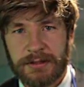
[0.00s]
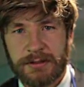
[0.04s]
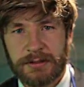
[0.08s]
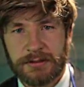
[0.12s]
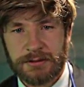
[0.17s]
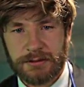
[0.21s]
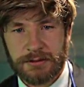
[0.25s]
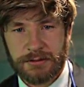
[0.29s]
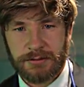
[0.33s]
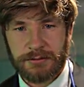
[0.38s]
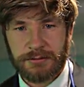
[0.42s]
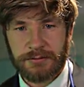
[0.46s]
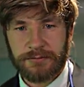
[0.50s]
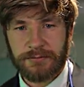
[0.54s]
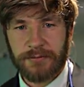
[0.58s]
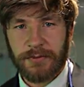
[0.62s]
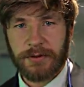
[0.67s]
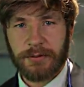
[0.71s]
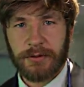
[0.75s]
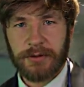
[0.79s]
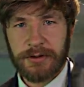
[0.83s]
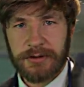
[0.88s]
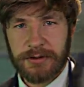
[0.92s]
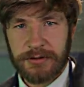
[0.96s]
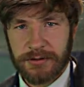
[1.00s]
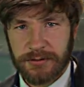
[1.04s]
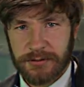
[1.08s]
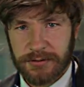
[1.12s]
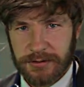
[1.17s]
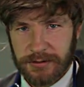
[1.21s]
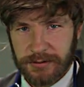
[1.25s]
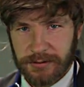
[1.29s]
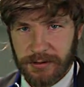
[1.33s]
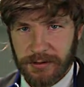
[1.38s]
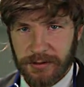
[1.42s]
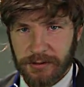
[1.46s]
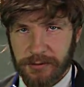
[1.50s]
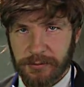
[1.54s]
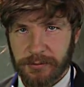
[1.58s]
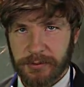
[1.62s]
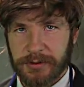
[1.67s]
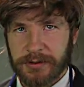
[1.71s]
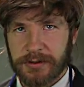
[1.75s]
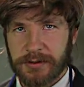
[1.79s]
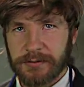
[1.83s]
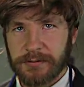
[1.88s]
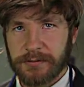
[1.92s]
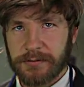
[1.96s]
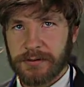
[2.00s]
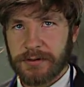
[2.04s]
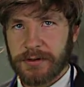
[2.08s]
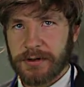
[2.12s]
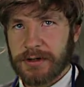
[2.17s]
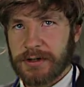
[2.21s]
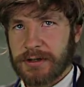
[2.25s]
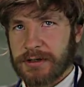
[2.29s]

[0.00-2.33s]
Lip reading: So I'm going to do something a little bit different.